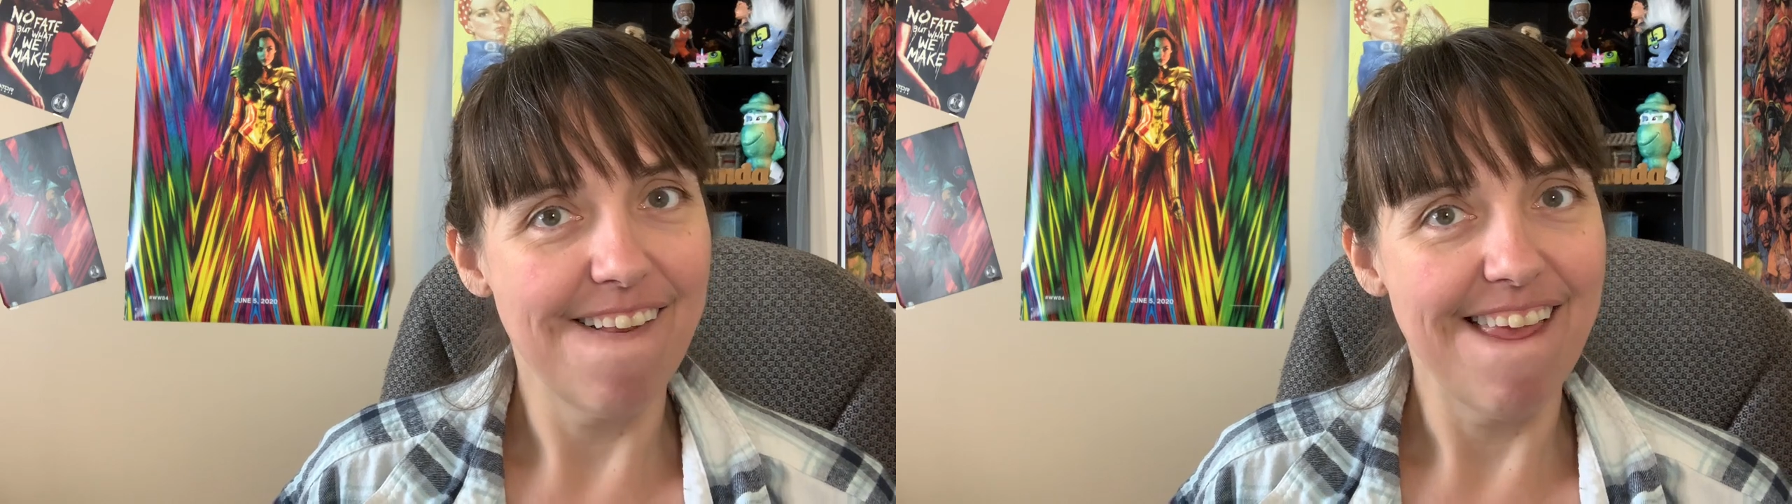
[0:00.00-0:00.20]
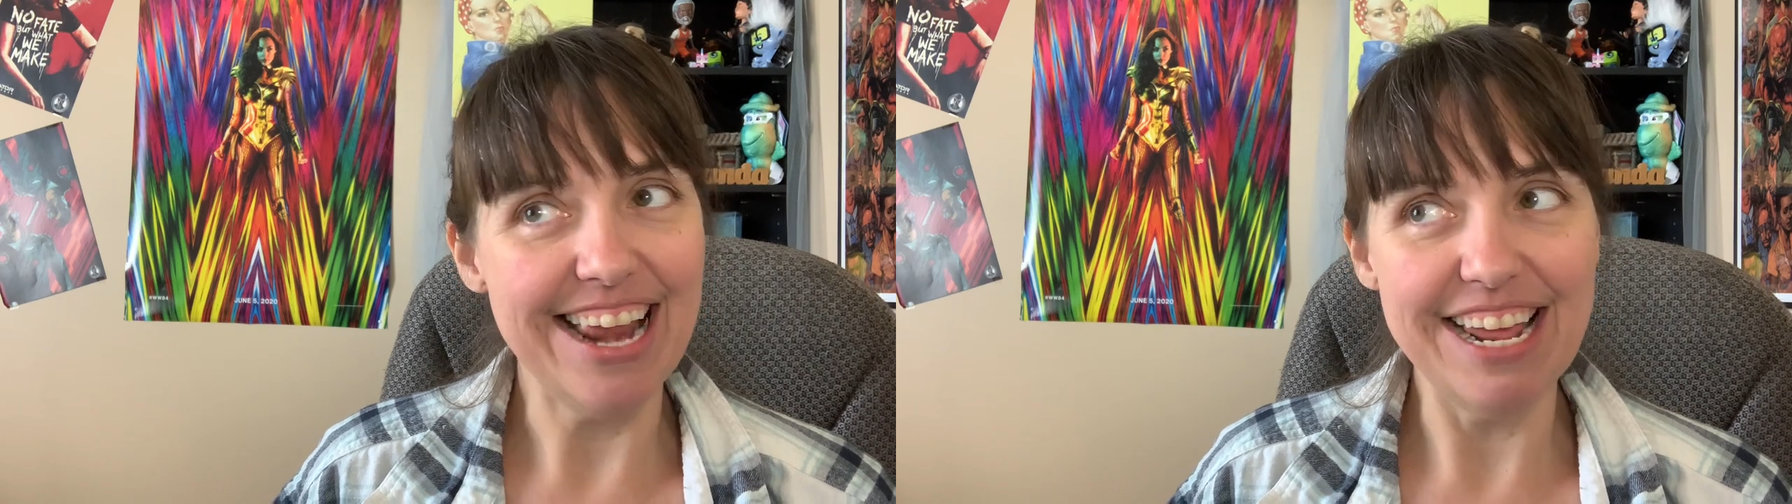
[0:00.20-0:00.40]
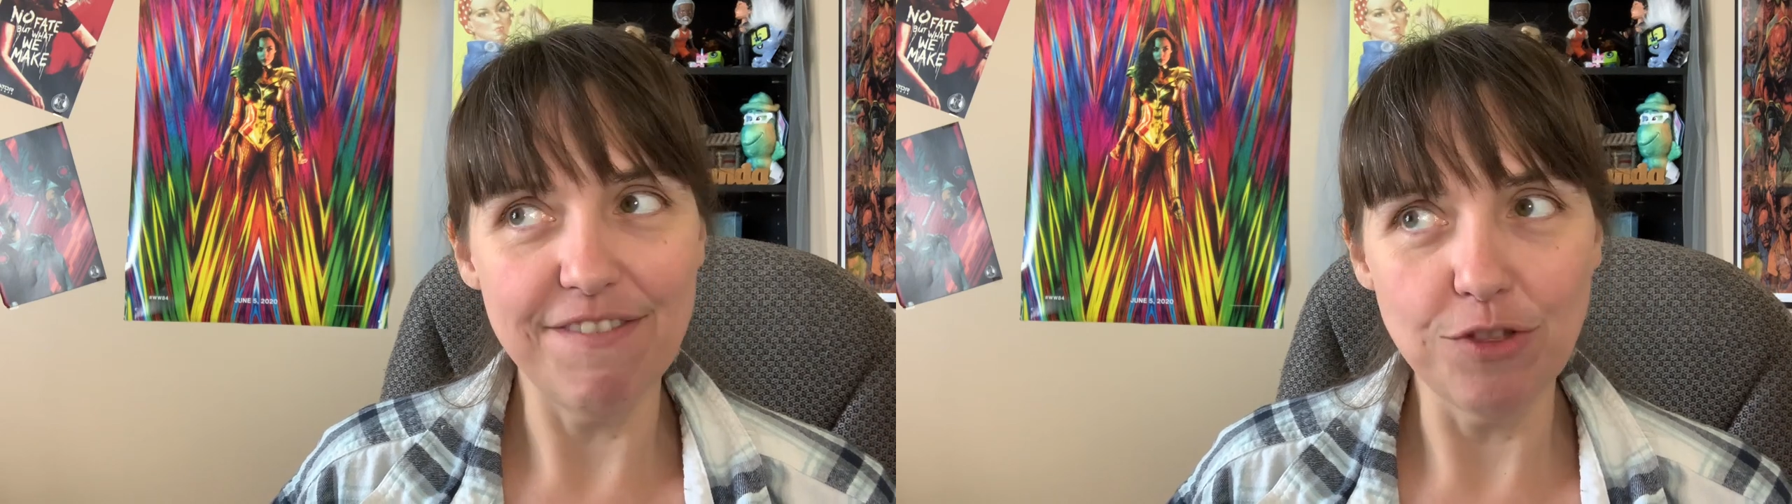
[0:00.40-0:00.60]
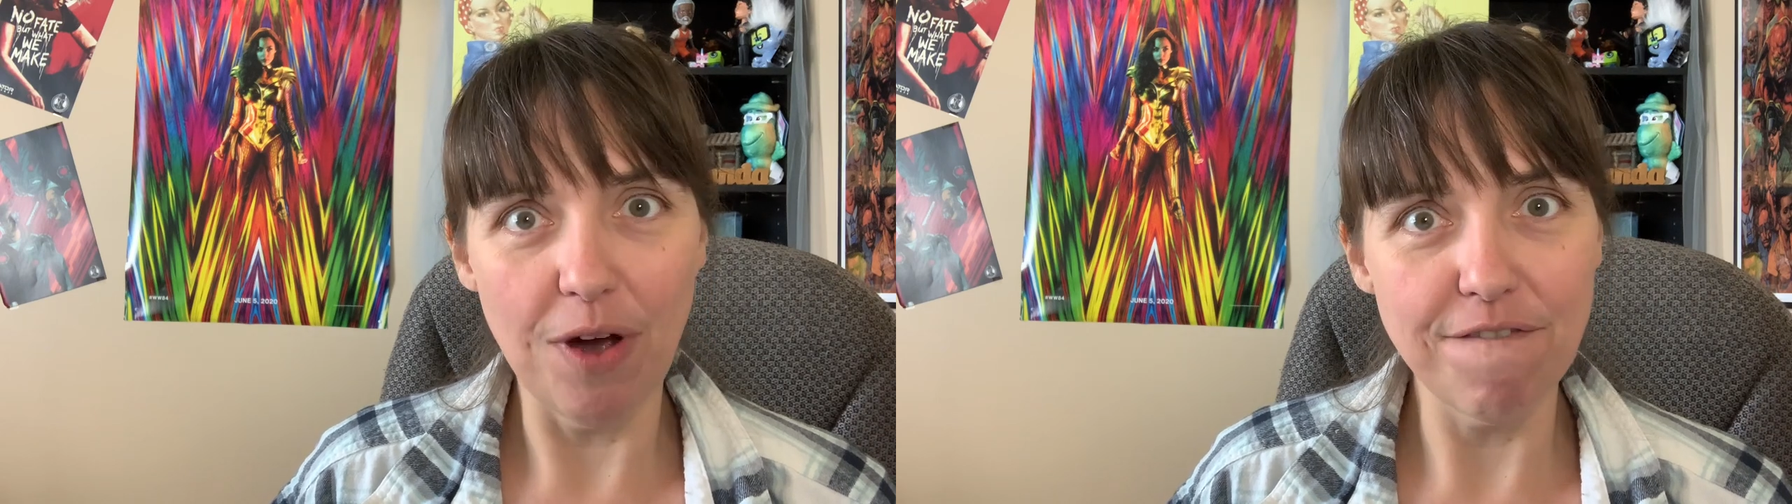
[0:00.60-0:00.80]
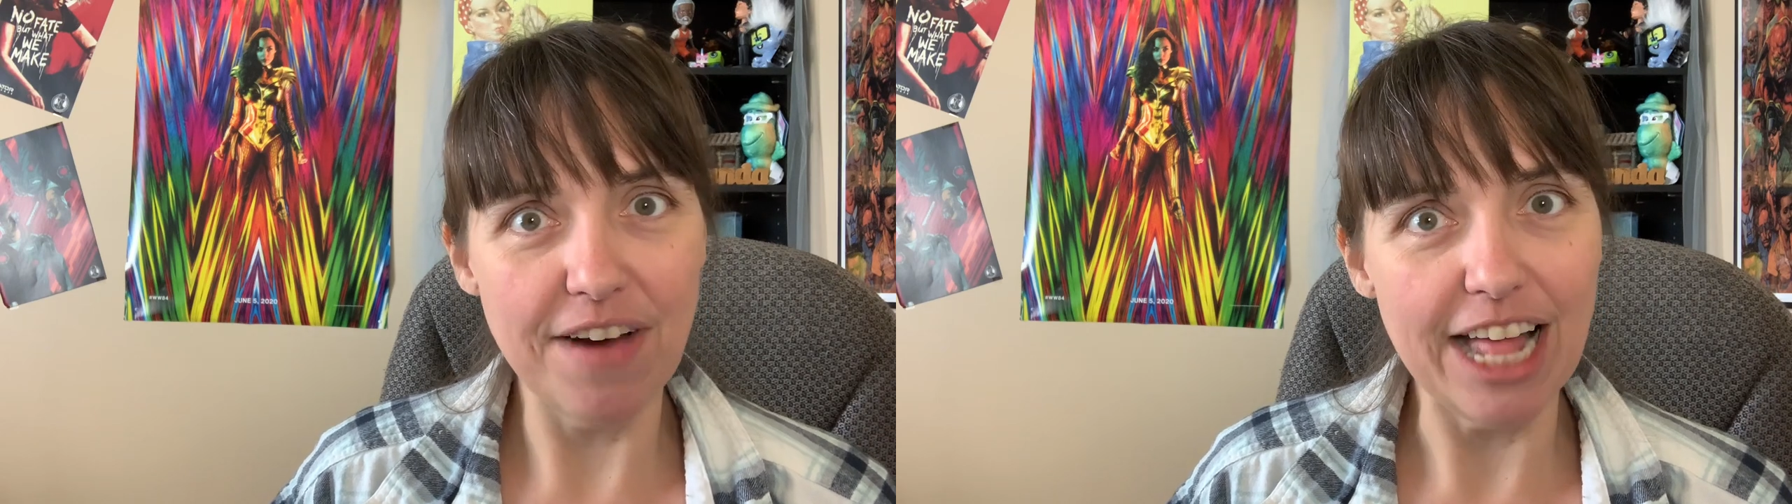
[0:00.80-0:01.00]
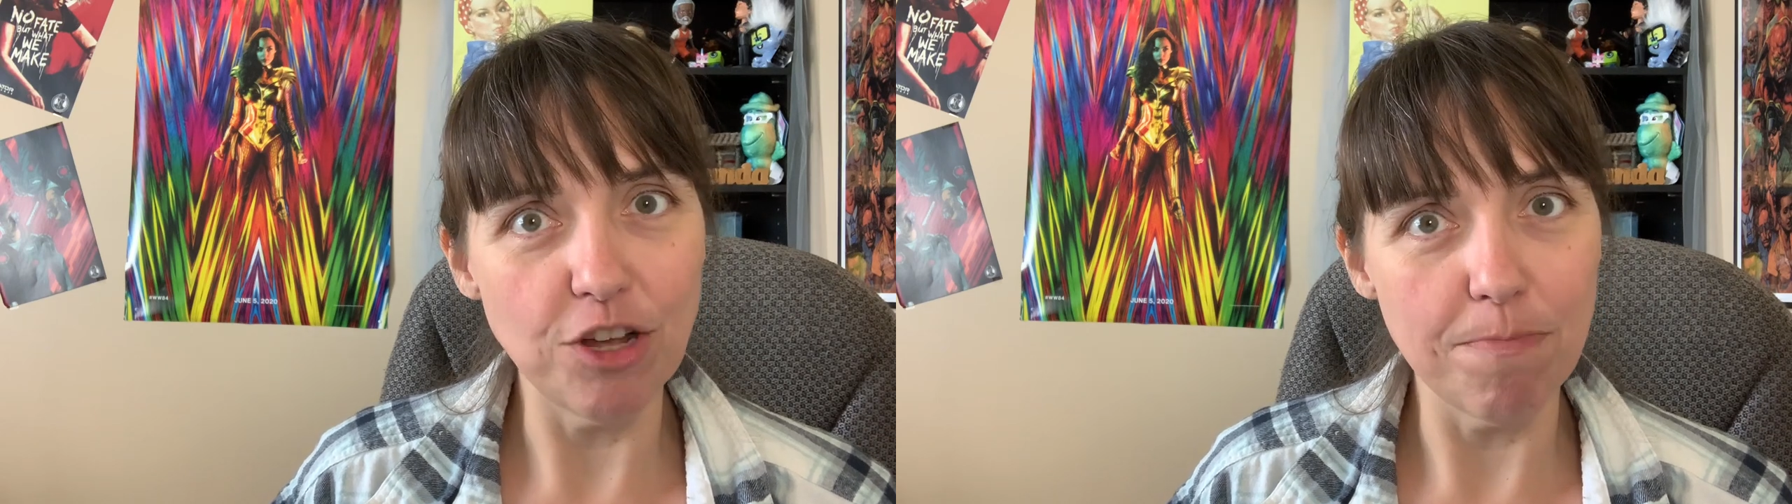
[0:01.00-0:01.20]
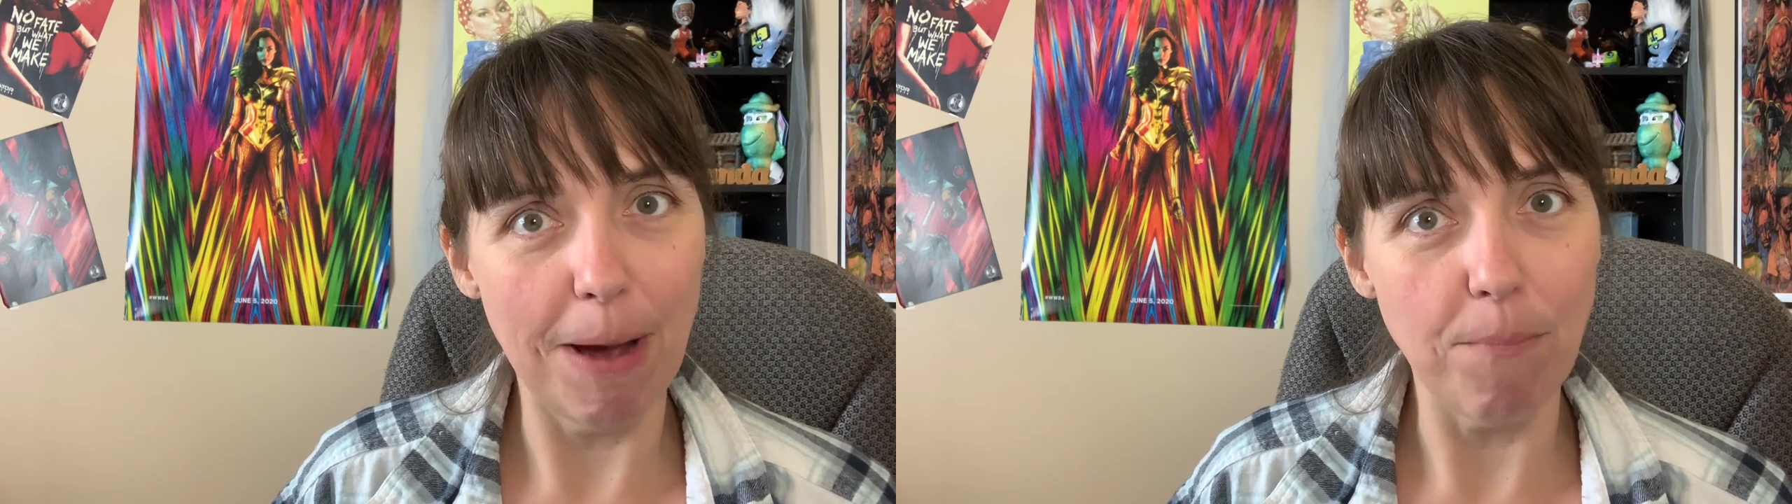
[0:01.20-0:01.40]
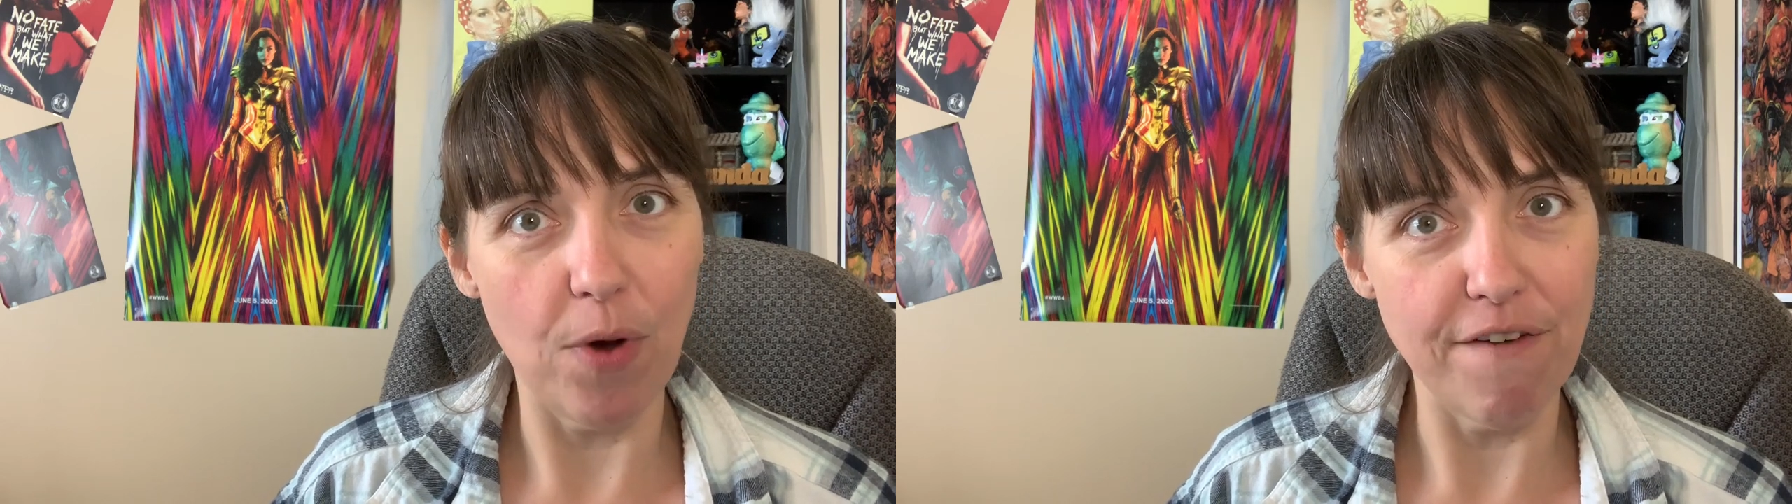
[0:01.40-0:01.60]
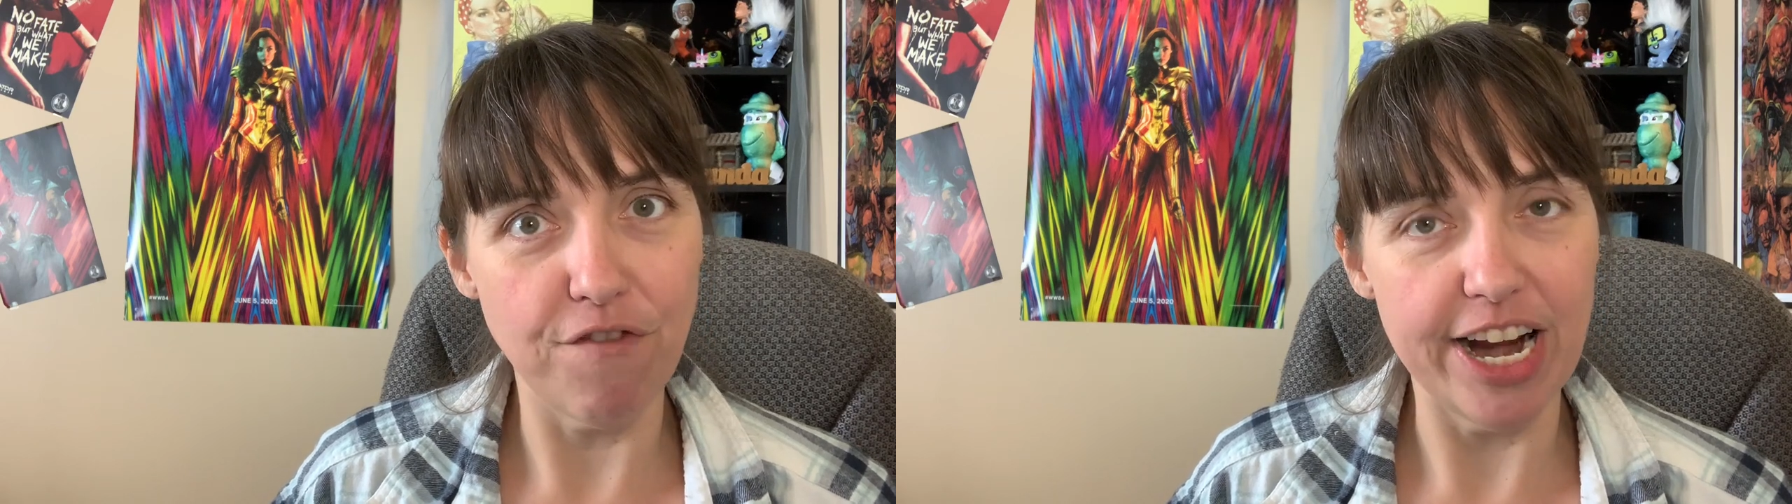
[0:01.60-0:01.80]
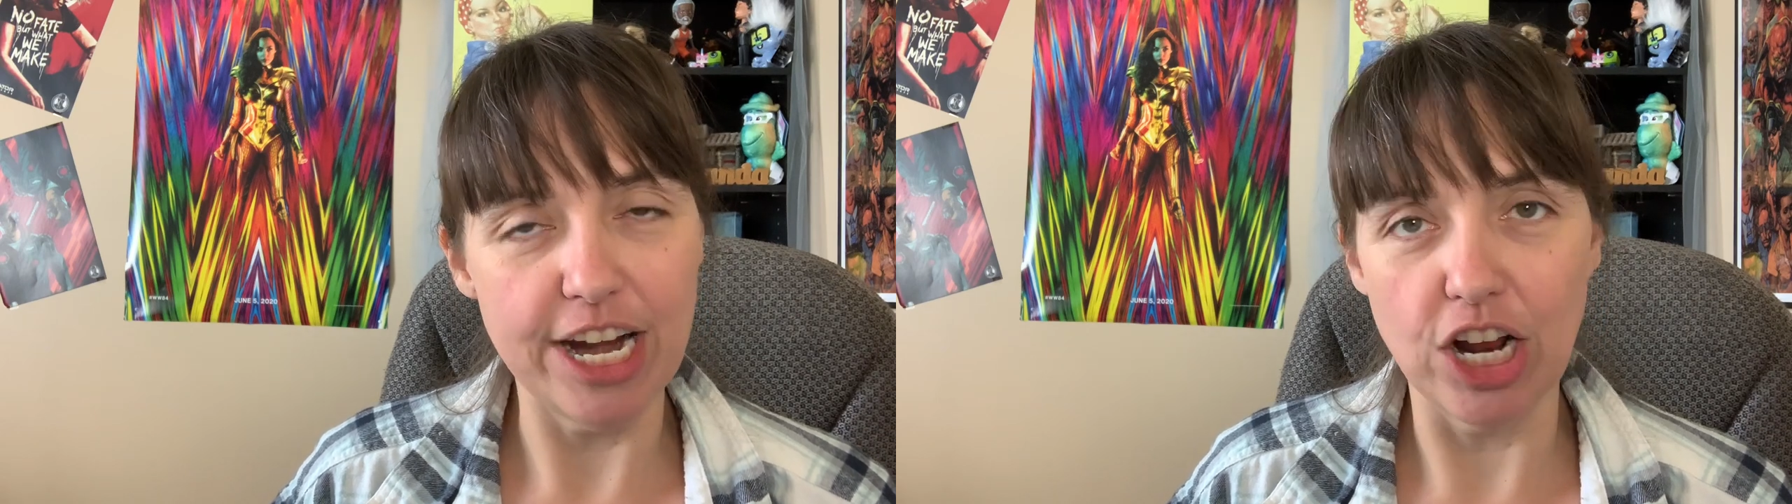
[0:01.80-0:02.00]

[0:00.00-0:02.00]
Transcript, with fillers: And even though I follow my boyfriend